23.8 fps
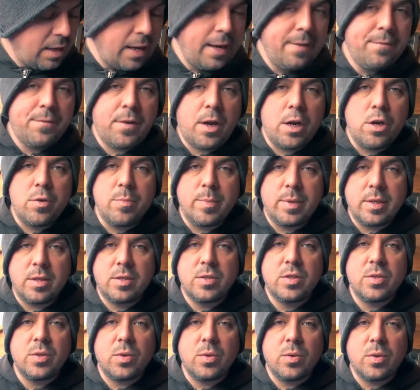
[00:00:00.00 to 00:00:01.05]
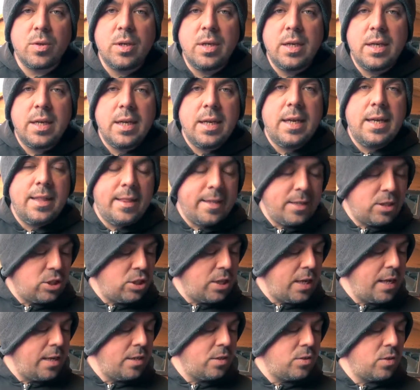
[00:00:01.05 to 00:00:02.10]
environment, so in the
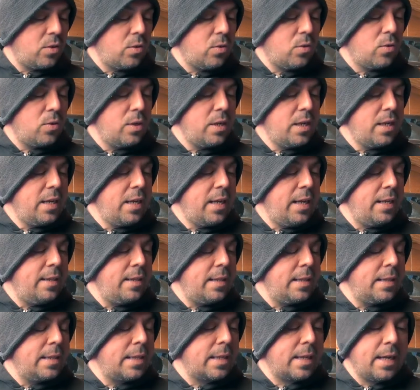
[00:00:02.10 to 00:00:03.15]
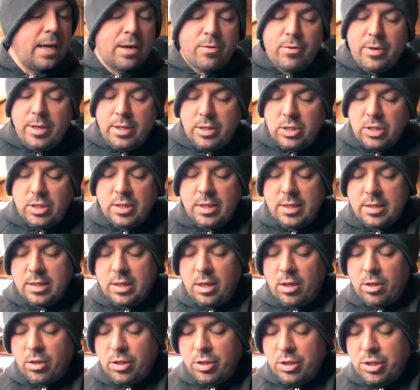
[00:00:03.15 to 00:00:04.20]
shed or in the garage, as
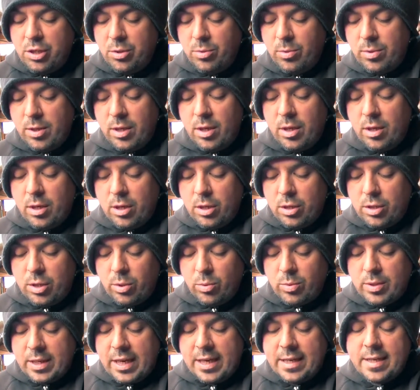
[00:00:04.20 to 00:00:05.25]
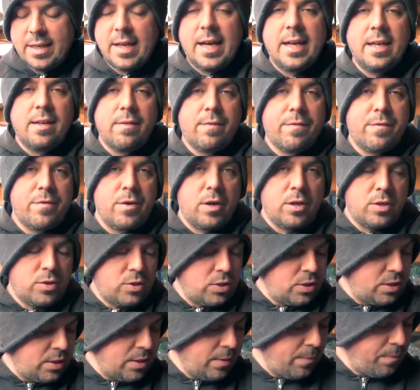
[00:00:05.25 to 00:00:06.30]
long as you don't get any
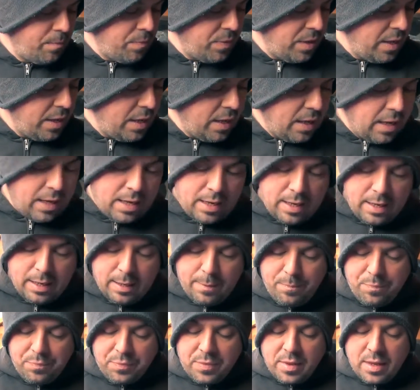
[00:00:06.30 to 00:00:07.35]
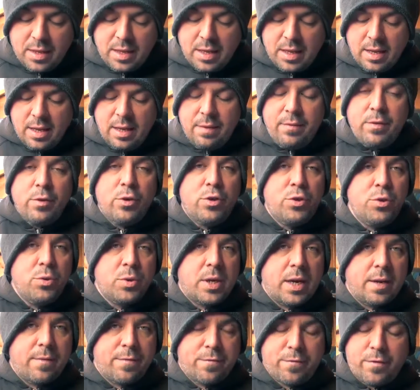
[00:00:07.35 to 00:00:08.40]
frost. If you do
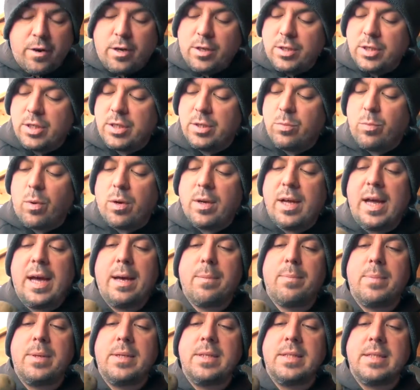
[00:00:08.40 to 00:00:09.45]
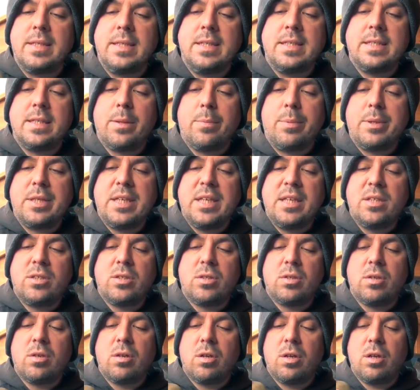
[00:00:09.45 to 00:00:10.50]
get frost, what happens is the
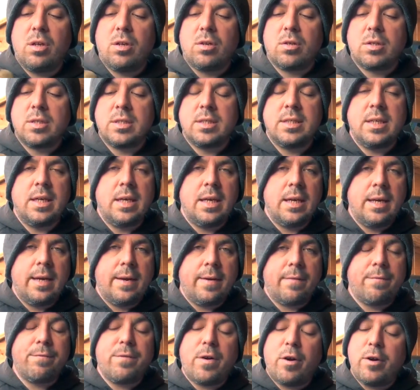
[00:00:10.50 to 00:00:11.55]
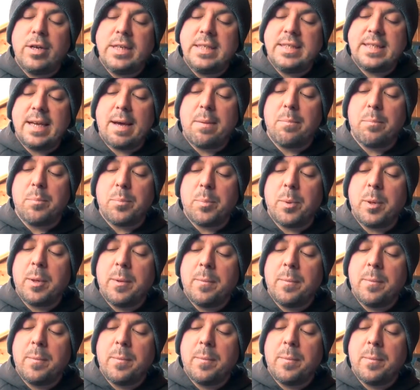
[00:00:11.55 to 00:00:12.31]
potato looks very damp.